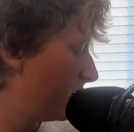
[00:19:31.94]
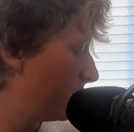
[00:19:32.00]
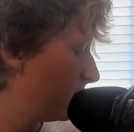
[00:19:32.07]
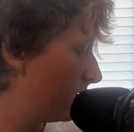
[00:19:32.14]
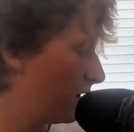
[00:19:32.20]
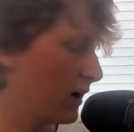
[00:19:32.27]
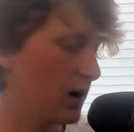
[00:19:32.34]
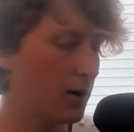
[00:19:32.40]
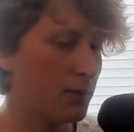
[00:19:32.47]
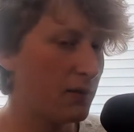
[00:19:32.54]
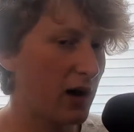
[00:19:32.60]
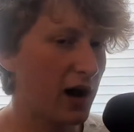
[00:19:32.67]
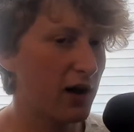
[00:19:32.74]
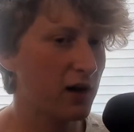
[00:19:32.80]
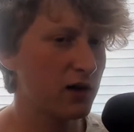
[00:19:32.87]

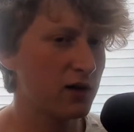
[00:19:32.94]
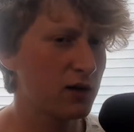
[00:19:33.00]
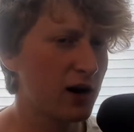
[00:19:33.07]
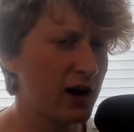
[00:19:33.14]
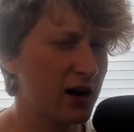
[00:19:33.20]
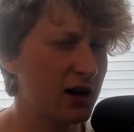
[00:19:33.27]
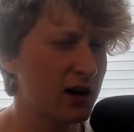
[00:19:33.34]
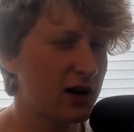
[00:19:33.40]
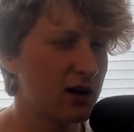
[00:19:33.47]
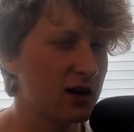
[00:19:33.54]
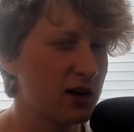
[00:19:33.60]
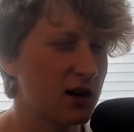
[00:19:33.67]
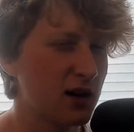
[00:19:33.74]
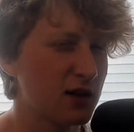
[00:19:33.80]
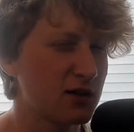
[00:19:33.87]
I
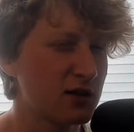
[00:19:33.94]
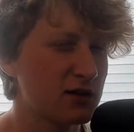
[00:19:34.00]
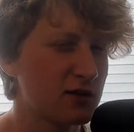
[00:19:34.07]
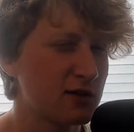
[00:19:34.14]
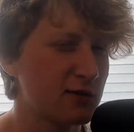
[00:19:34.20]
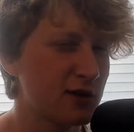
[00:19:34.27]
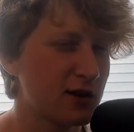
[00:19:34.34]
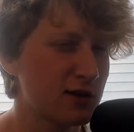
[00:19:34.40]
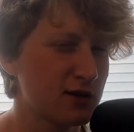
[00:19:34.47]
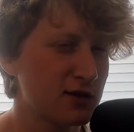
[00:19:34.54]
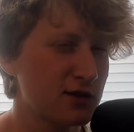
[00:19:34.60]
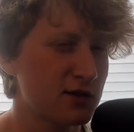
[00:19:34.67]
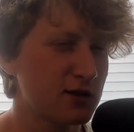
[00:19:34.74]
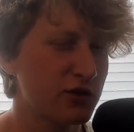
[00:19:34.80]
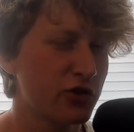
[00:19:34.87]
guess I just want to
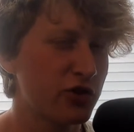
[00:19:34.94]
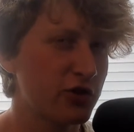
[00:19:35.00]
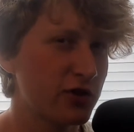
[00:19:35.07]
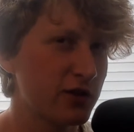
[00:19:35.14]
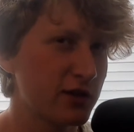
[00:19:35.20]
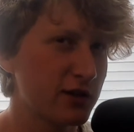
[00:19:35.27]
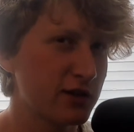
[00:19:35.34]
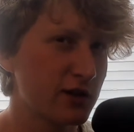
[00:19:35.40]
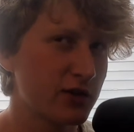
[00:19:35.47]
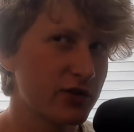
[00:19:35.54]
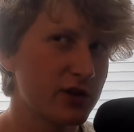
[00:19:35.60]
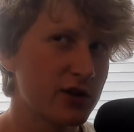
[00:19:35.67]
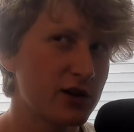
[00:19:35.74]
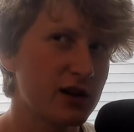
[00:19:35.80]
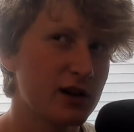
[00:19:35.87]
throw this out there.